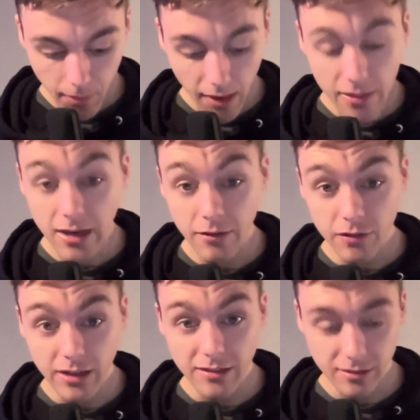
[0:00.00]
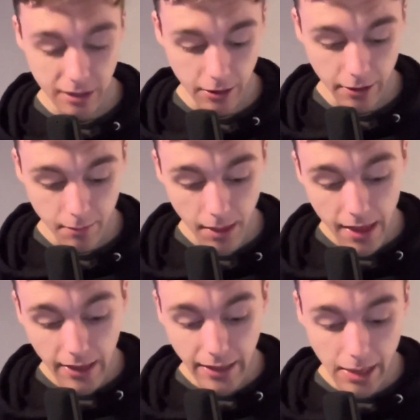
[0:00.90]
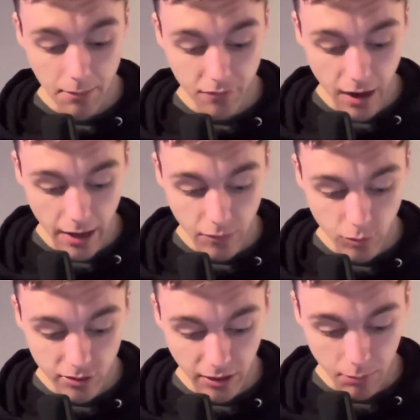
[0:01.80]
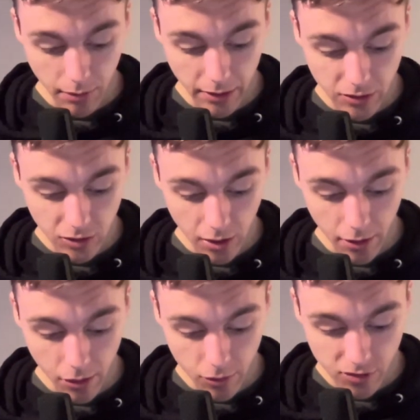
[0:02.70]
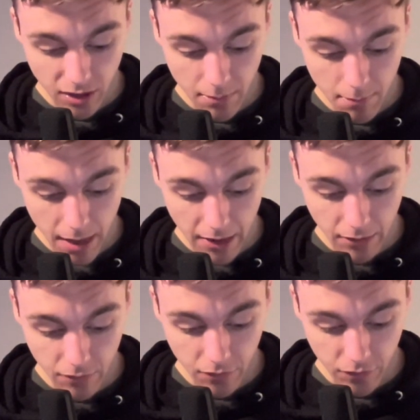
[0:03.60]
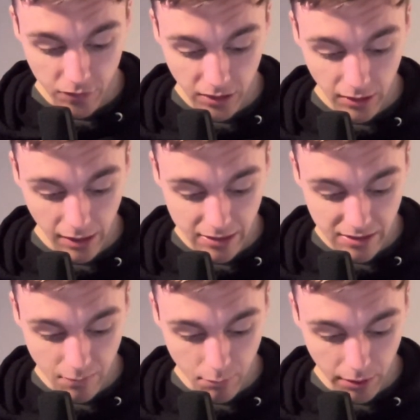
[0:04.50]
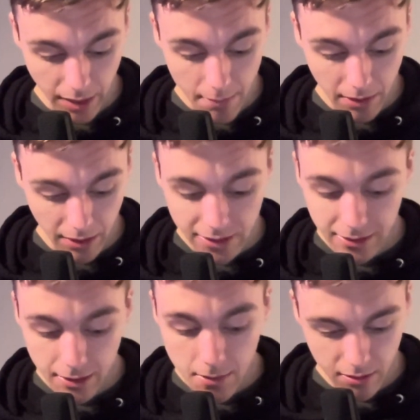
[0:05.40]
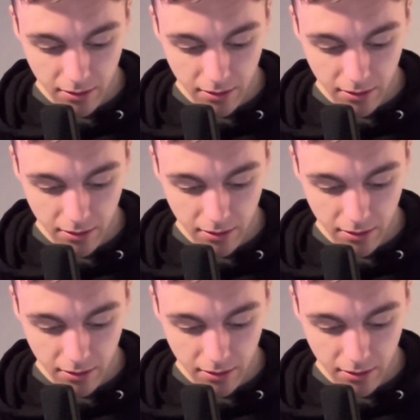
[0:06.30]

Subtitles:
Then, if necessary, Game 5 will take place on Thursday, May 15th at 7 p.m. in London.